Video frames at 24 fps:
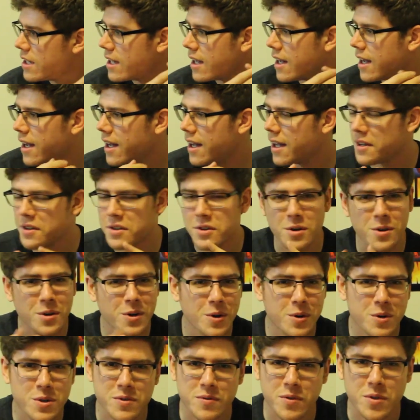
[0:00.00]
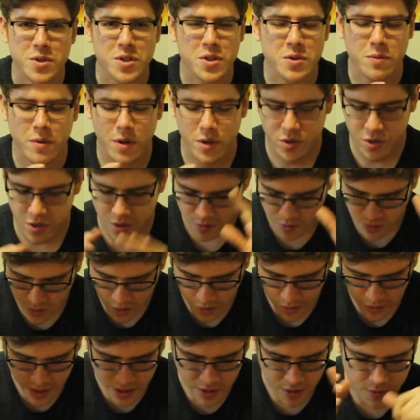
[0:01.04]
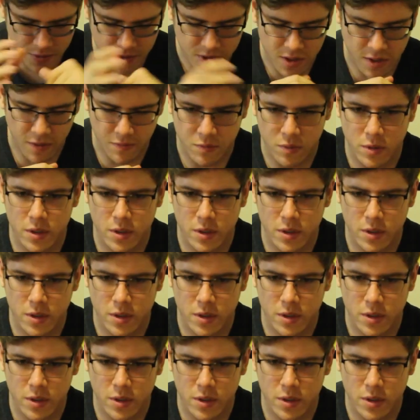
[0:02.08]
Nerd Herders versus Retro, all that good stuff.